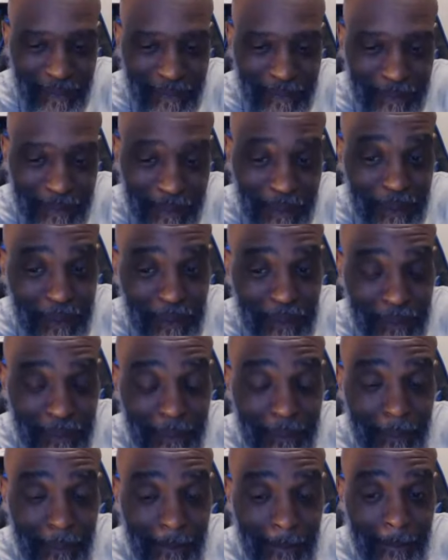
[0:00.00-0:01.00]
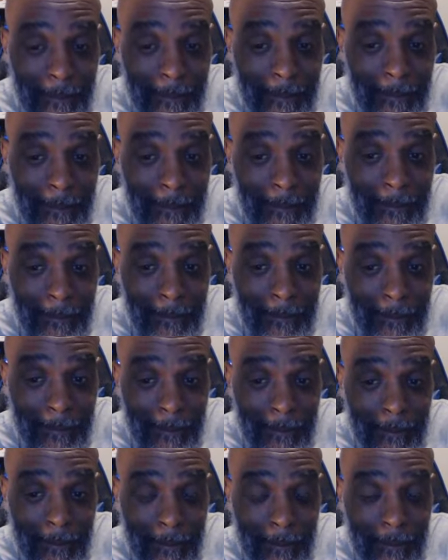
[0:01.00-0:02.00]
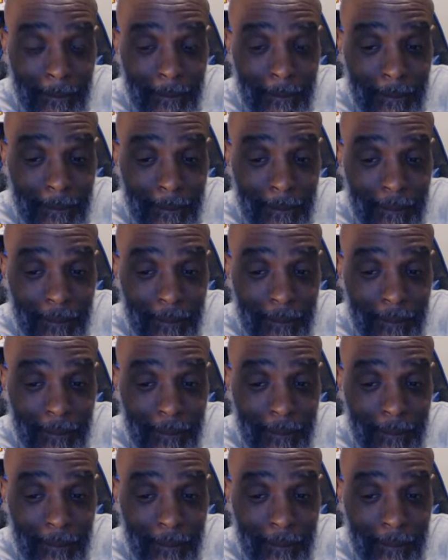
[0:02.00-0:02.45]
Nobody speaks.